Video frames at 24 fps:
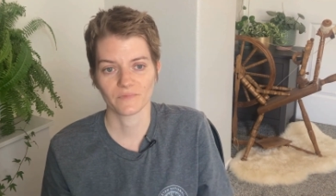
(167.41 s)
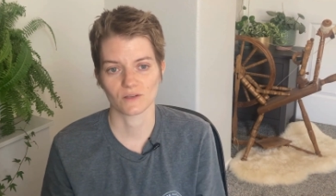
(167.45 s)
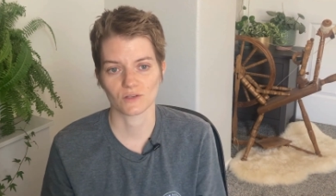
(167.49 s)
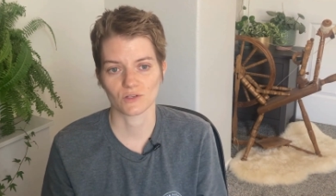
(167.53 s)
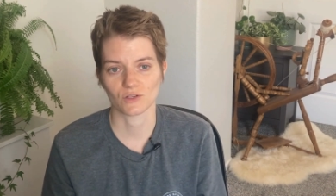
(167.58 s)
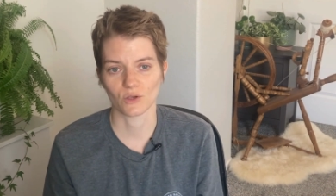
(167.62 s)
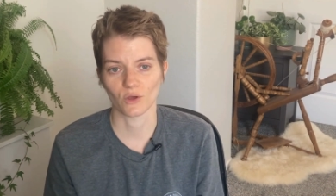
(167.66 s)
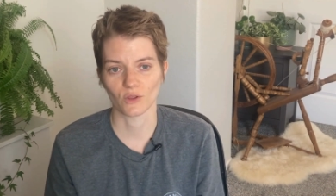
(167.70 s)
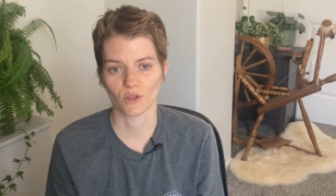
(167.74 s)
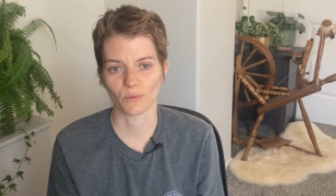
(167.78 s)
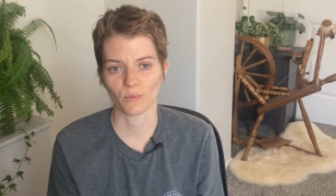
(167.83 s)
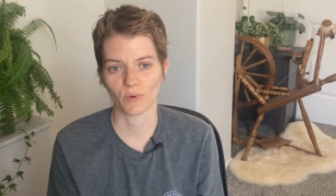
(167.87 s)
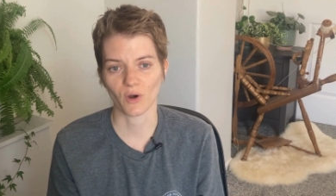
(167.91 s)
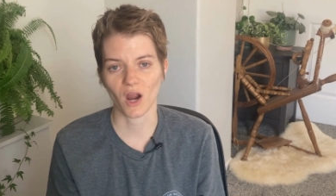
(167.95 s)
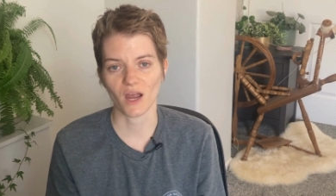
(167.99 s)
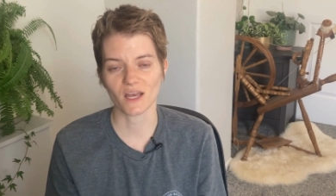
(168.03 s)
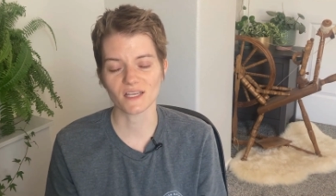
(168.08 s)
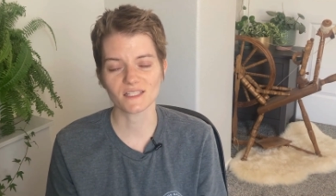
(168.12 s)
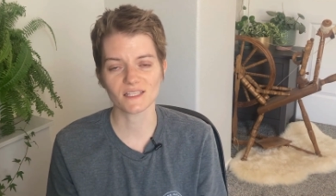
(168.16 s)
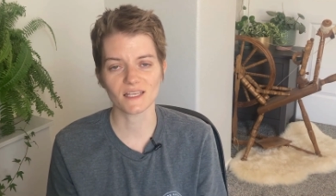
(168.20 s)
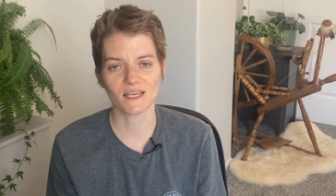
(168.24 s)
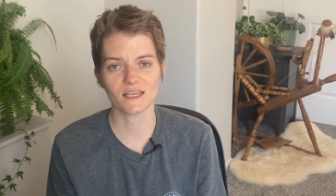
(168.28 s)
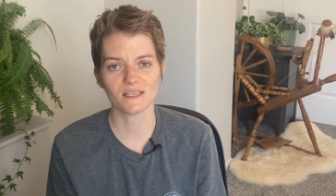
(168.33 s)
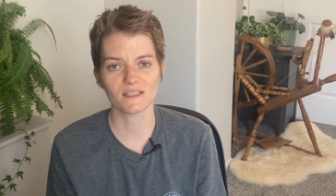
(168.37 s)
So the
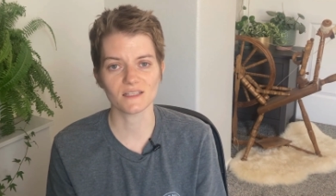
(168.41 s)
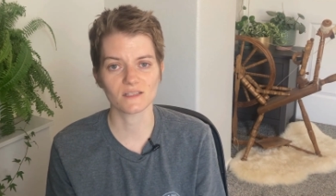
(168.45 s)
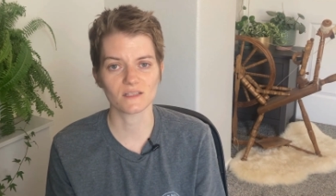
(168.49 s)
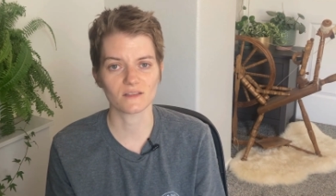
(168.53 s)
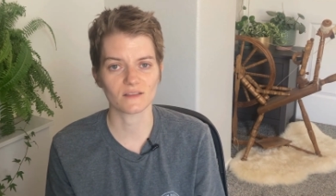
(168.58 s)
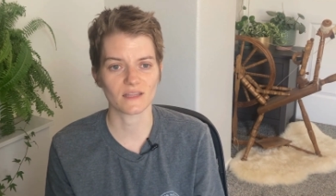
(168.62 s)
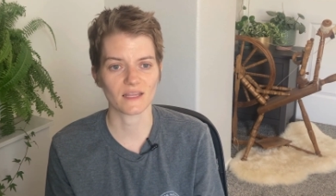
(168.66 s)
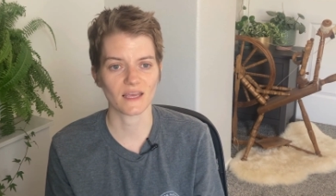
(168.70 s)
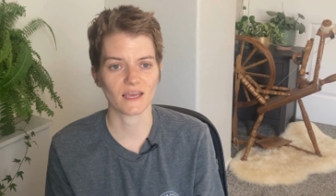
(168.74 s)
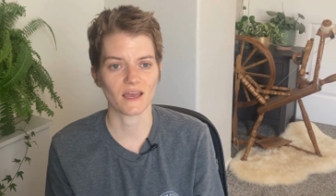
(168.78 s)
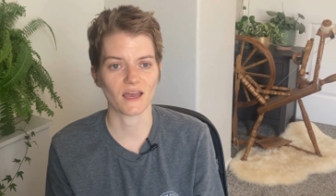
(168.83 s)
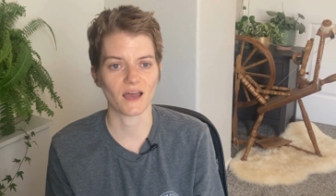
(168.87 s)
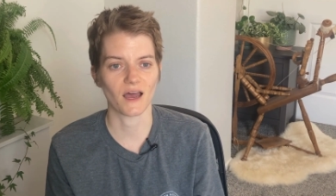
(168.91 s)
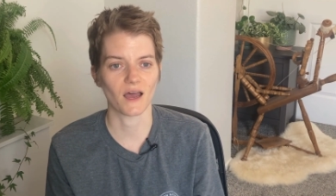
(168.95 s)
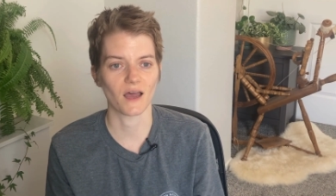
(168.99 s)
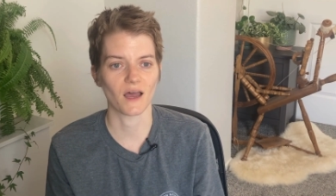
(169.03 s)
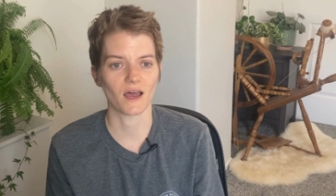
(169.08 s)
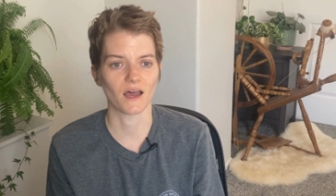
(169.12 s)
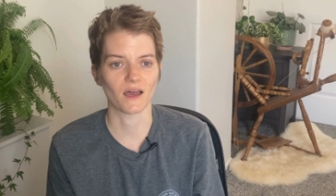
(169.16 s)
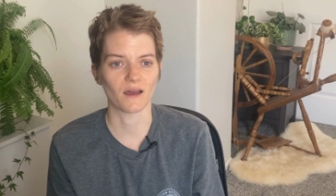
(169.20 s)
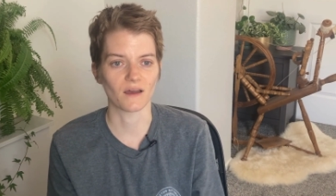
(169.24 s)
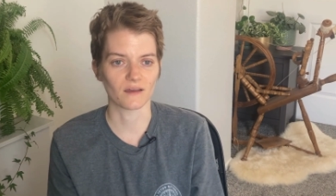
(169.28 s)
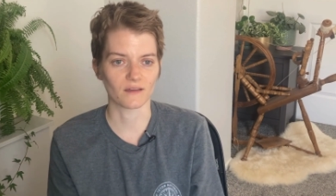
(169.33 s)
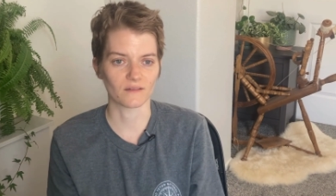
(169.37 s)
process
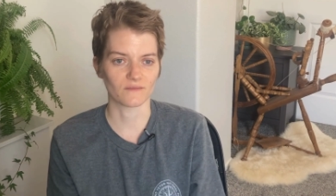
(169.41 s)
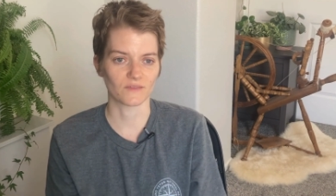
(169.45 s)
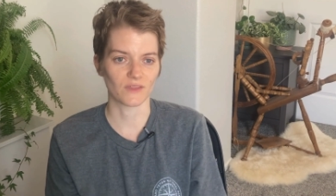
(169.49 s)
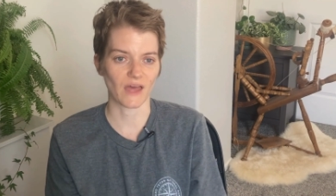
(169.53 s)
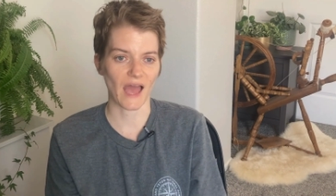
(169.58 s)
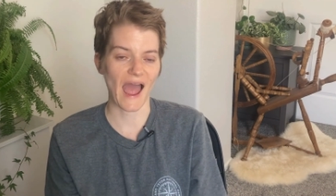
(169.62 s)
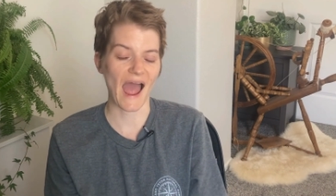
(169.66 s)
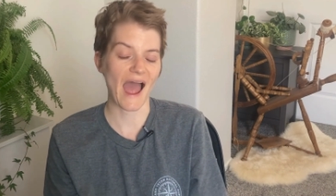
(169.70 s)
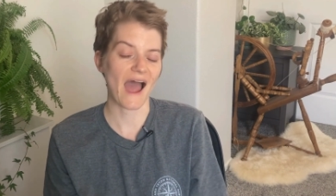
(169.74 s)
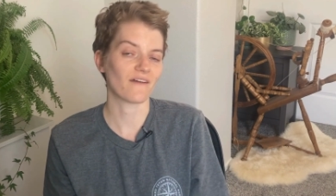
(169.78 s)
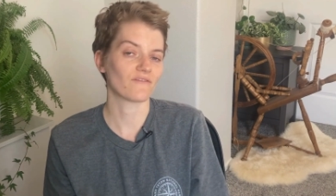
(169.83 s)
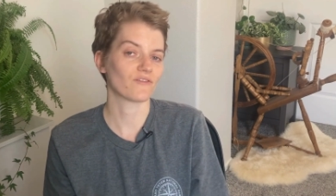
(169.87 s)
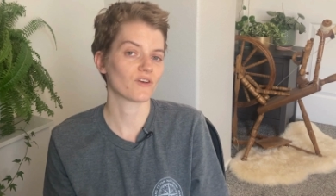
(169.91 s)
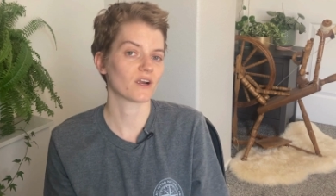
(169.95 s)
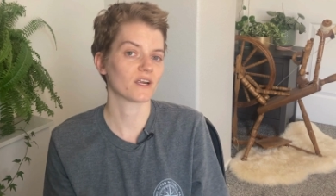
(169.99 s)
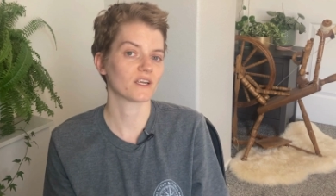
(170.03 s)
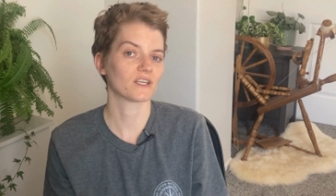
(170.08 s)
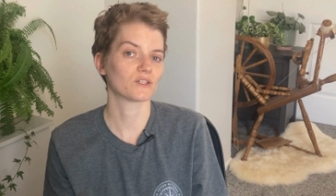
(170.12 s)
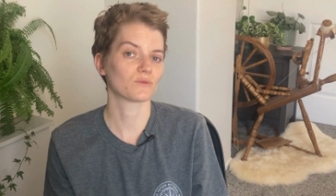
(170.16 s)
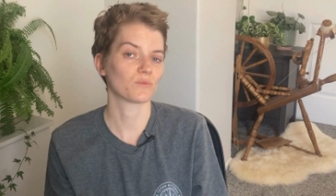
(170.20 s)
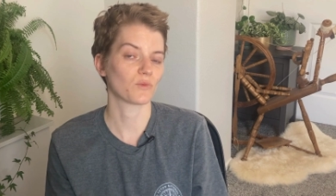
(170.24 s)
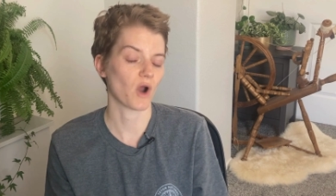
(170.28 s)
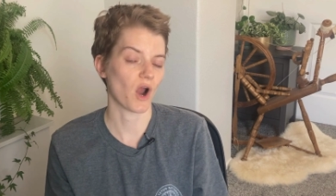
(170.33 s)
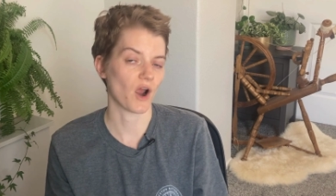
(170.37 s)
that the
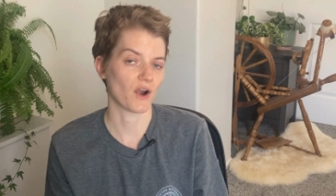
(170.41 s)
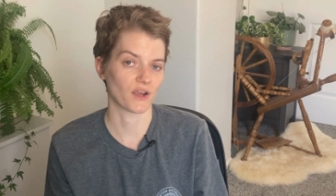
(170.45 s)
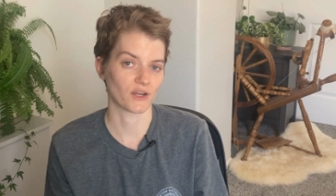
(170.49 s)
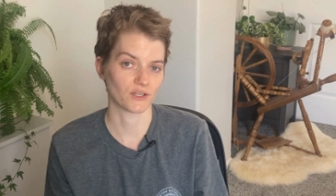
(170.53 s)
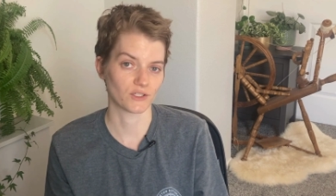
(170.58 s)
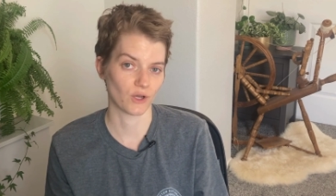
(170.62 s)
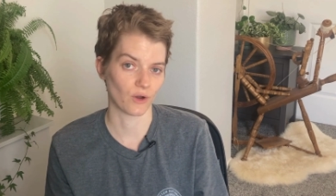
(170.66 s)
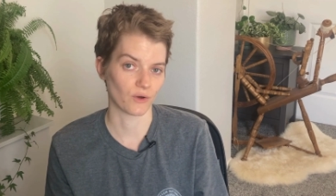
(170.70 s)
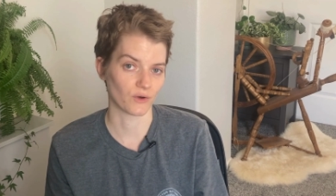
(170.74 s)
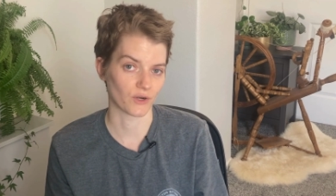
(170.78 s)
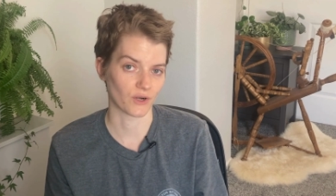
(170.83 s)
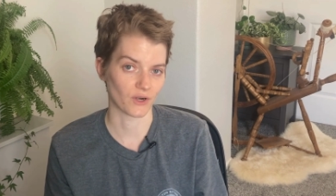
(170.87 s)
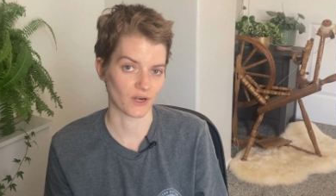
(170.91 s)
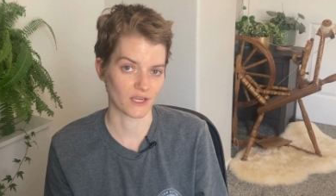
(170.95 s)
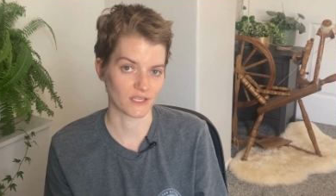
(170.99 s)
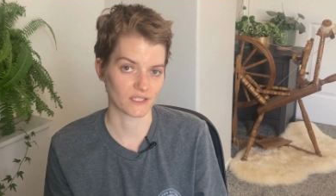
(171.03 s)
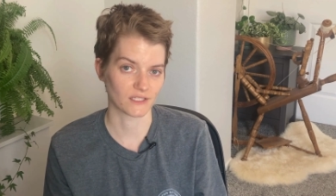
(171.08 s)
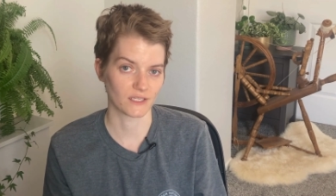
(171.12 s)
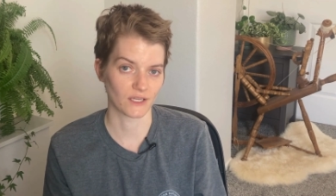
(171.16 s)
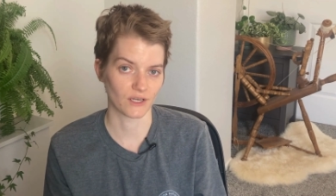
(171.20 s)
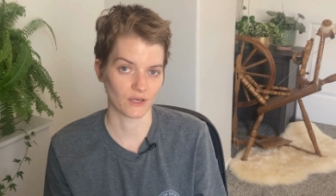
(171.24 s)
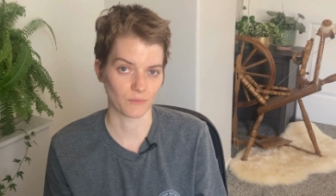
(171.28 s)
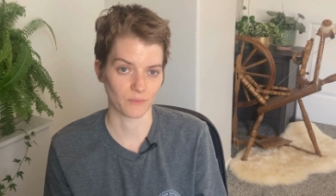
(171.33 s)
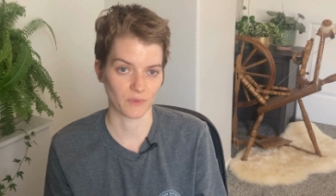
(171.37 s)
average product owner is
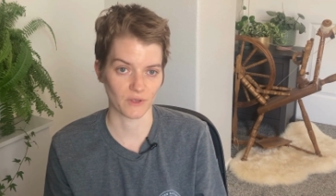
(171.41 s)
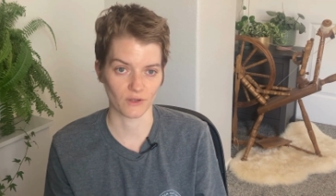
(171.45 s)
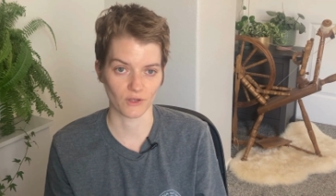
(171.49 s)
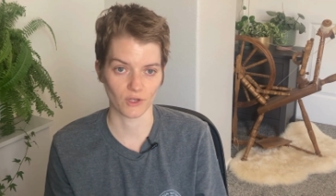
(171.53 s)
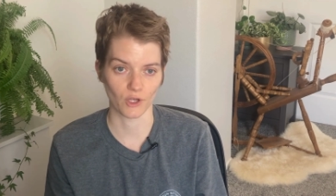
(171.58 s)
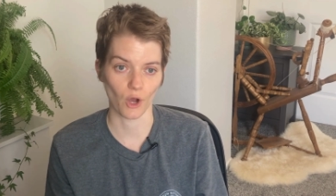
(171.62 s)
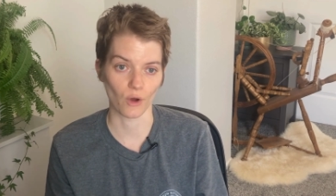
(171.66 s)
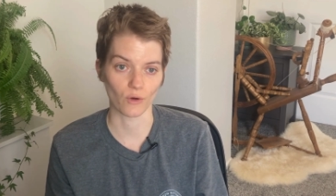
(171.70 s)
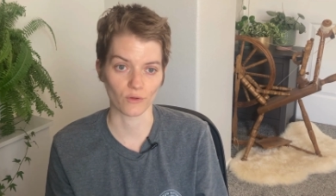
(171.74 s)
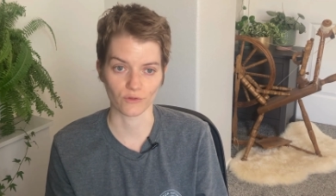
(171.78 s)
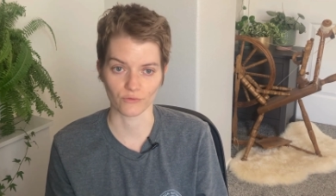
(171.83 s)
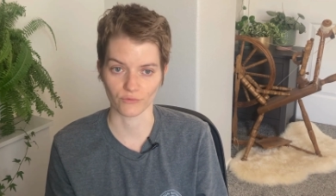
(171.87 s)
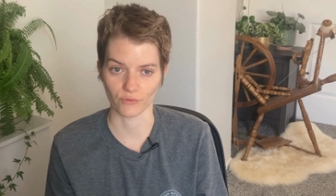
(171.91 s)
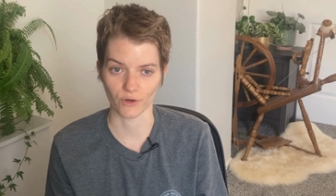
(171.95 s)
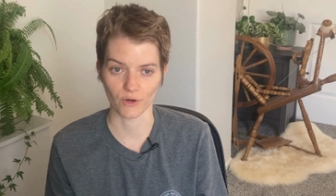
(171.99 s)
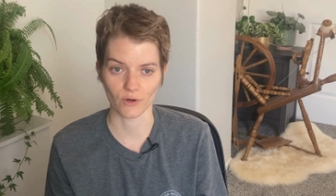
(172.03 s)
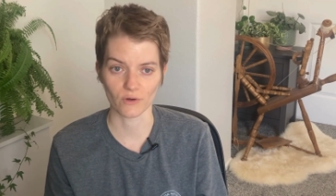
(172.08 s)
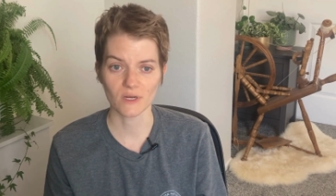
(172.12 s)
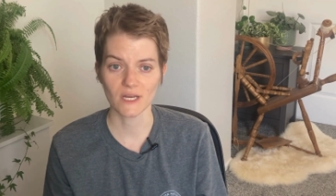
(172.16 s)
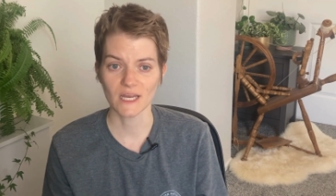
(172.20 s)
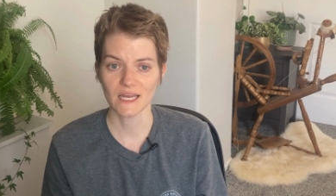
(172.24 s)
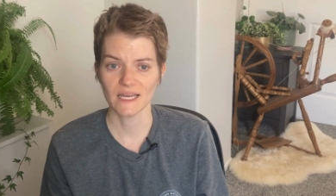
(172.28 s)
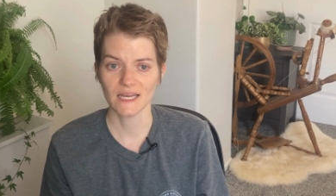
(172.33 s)
going to go through